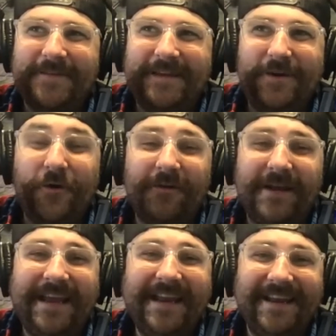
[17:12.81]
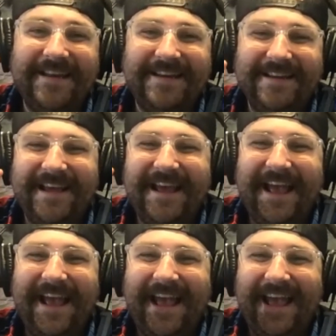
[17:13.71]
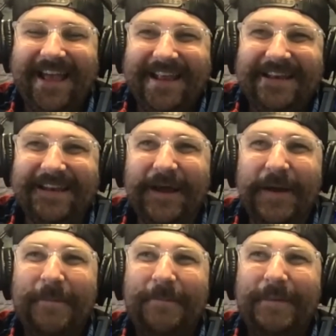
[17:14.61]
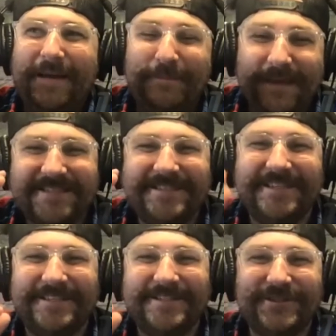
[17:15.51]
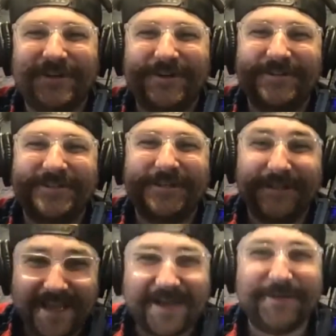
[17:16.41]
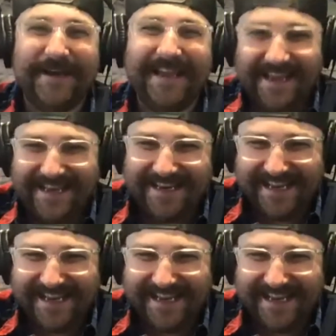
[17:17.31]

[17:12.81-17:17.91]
it overheated and my pistons turned to liquid.